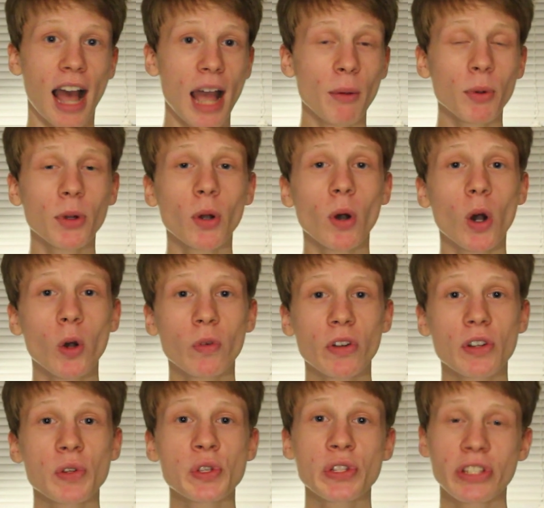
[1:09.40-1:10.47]
I will go
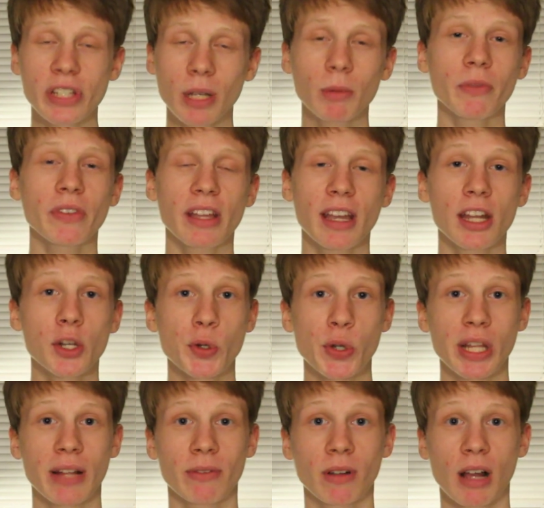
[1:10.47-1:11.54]
over some of the
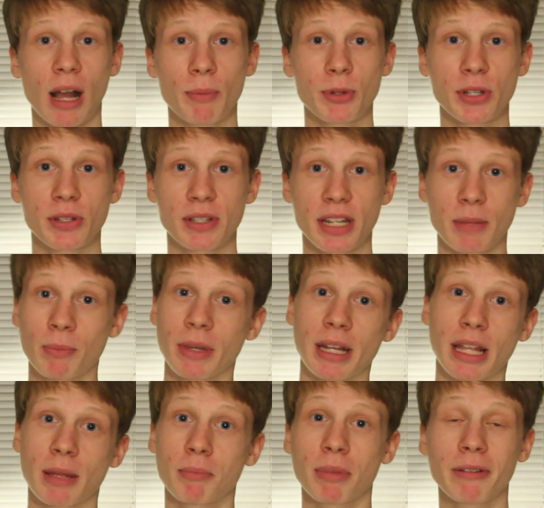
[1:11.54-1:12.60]
entry-level options in a
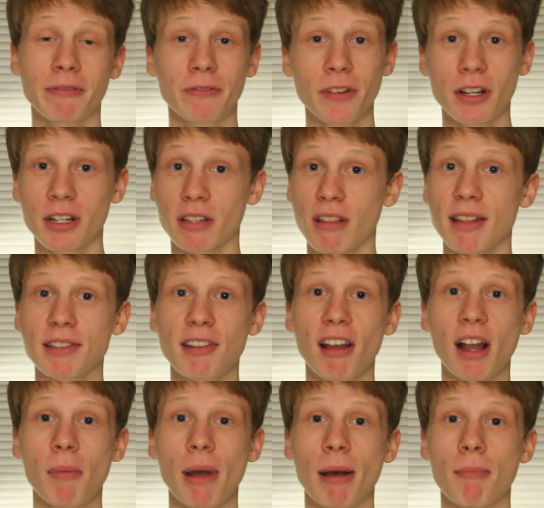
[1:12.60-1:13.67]
minute, but first, let's
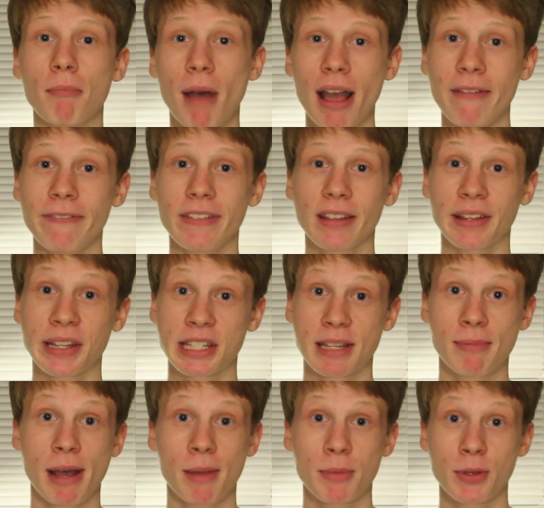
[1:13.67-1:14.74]
talk about my feelings
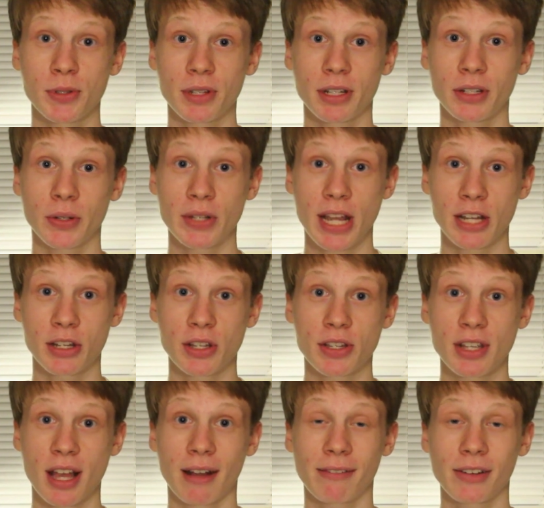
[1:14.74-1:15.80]
about music notation
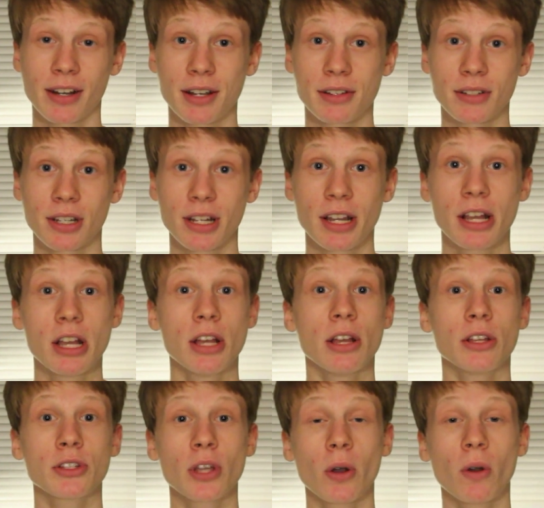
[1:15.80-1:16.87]
software.
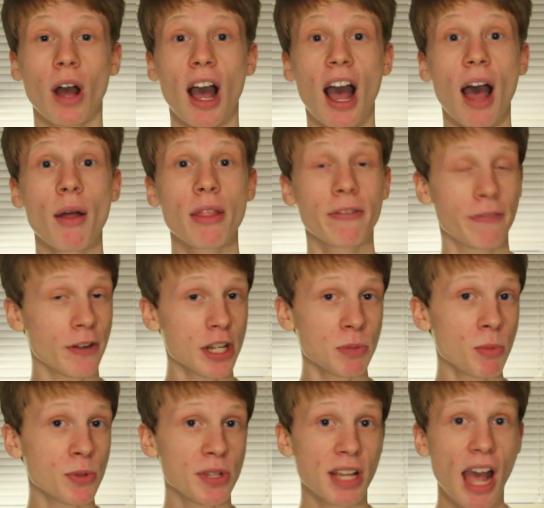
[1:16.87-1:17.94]
So, the first
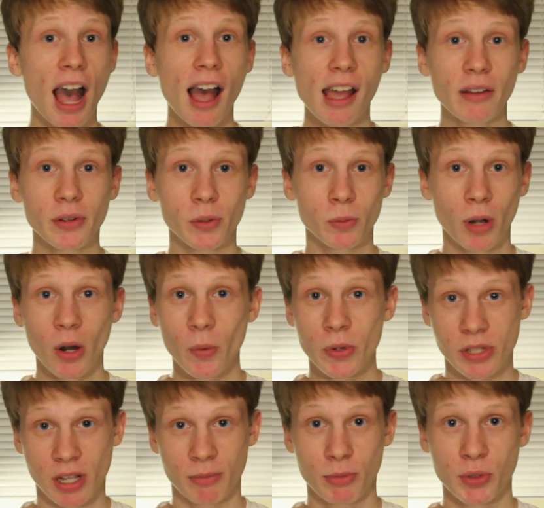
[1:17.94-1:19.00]
music I ever wrote
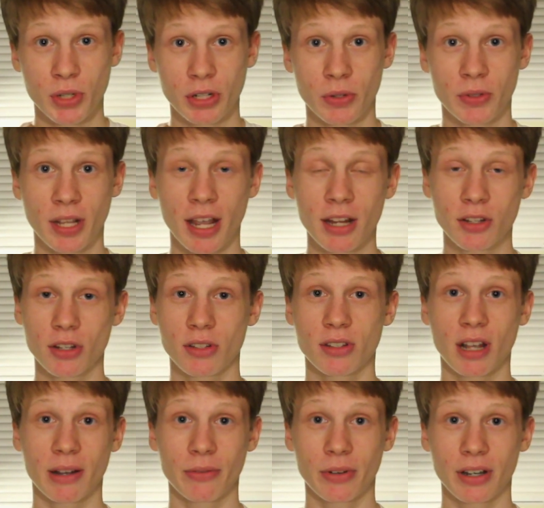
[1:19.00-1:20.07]
was on music notation
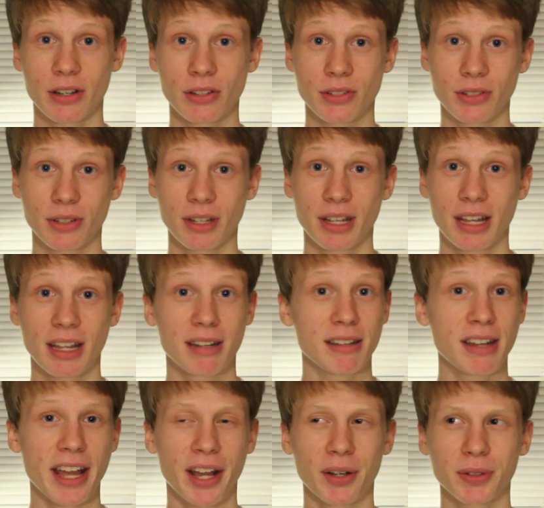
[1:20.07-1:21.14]
softwares.
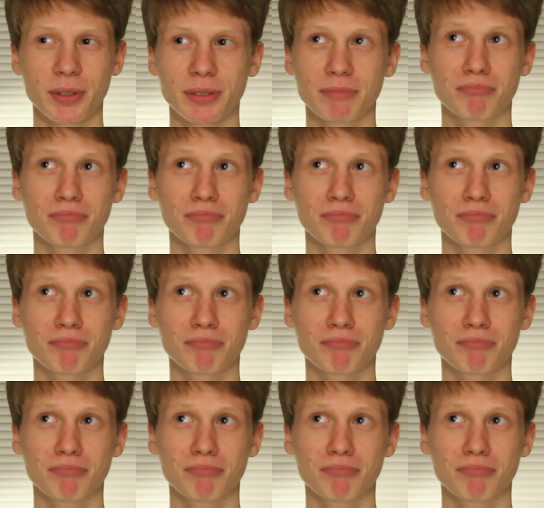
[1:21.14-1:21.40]
Now,